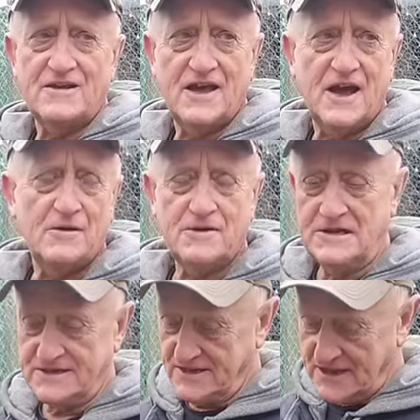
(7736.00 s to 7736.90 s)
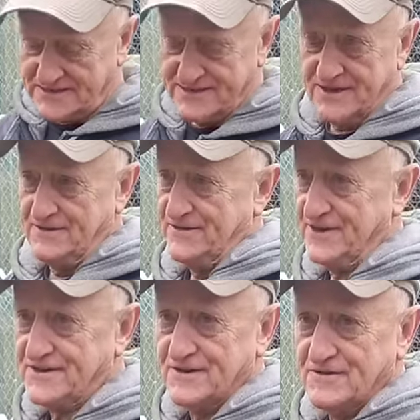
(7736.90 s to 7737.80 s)
Listen, that's another
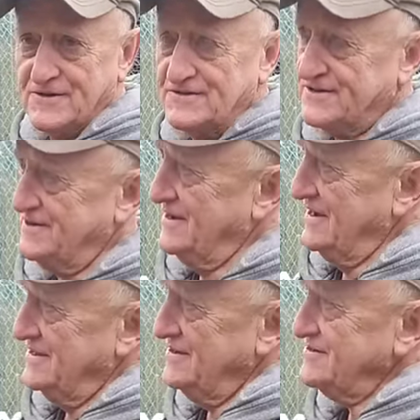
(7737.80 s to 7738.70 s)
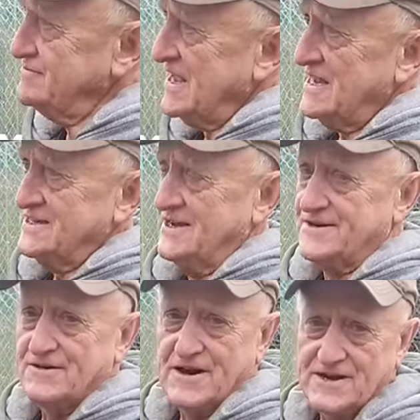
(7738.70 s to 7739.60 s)
thing, too. There's some guys
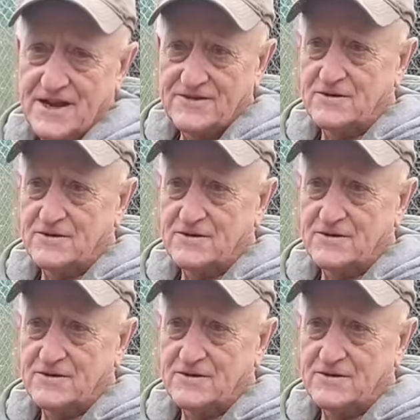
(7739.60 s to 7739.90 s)
out there right now